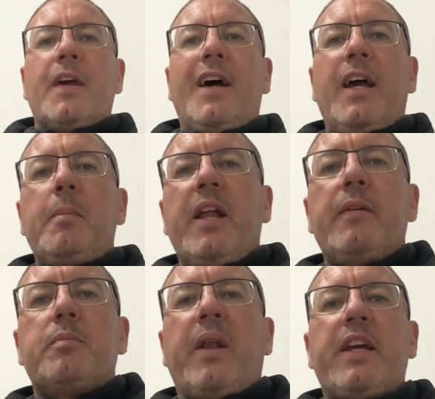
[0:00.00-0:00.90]
Hi, my
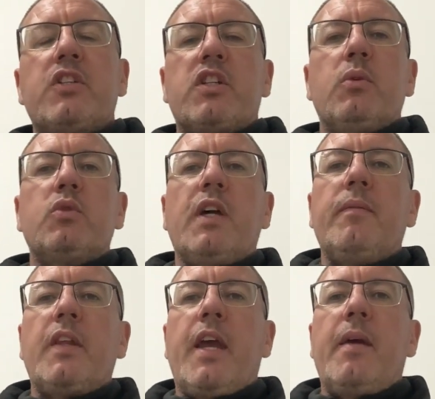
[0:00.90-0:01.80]
name's Brian Shields.
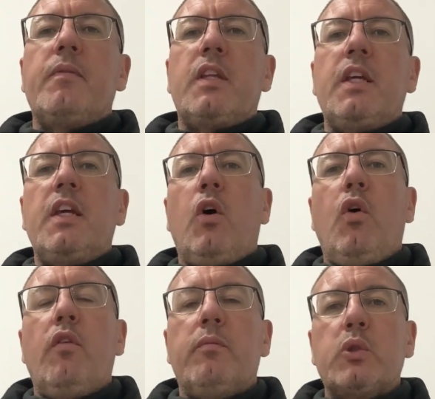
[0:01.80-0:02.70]
I'm the MD
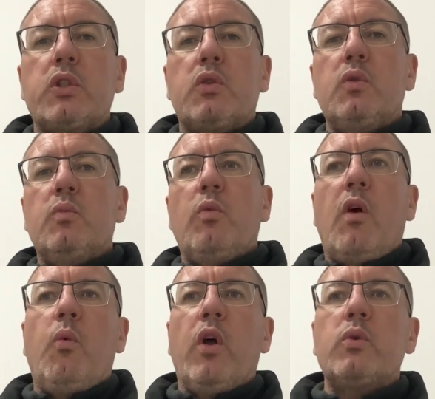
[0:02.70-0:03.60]
of
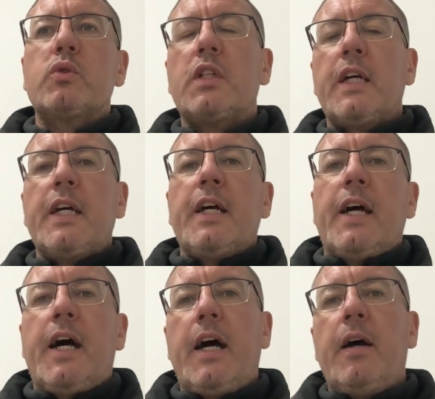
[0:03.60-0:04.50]
Motorhome World.
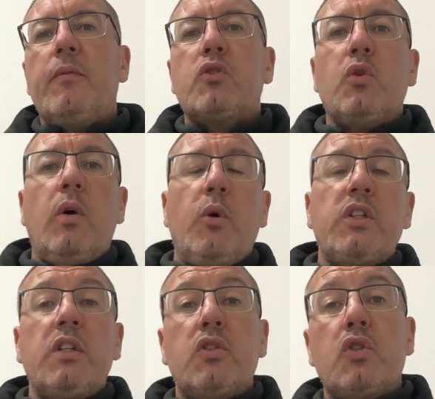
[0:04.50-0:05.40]
So I
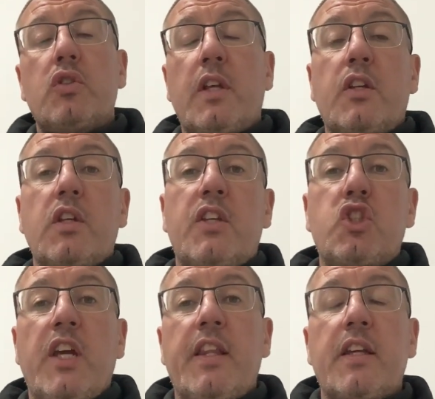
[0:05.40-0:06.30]
wanted to just
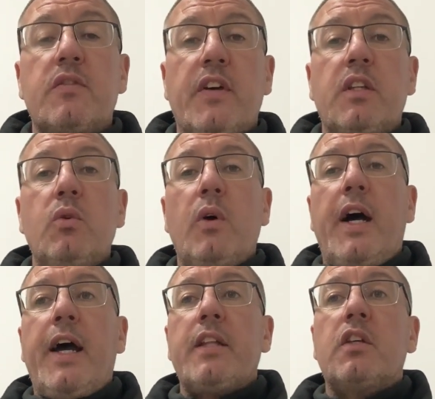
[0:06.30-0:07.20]
share this video
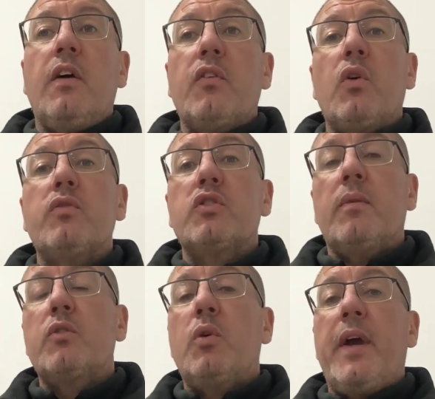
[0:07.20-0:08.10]
and cover off
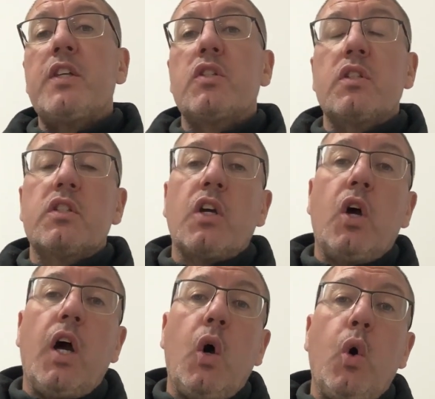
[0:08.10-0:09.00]
some questions
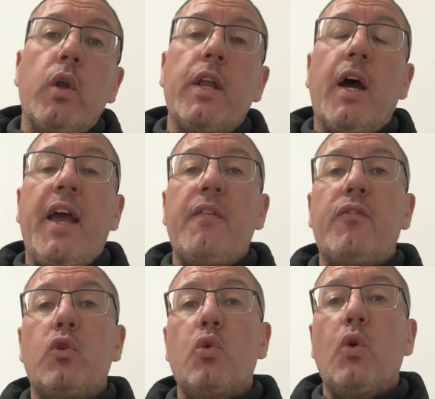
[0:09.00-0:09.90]
on
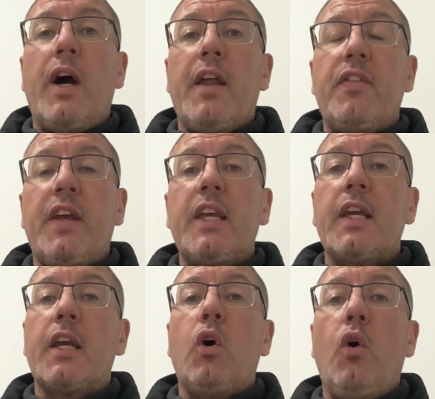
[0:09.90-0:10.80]
if you are
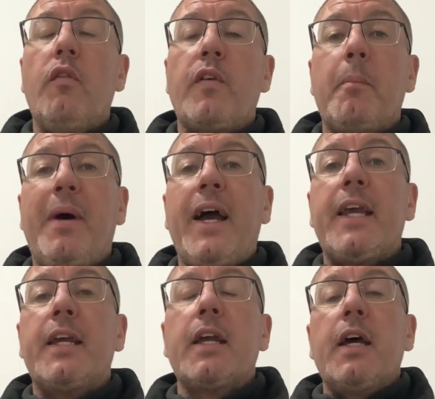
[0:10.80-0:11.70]
thinking of
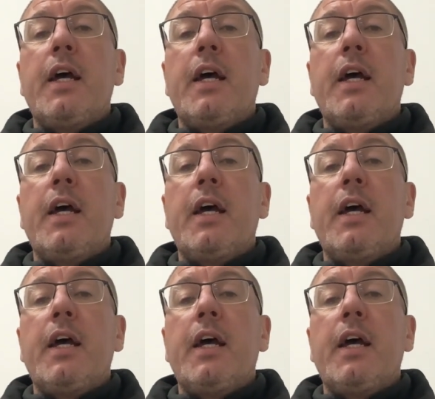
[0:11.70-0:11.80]
buying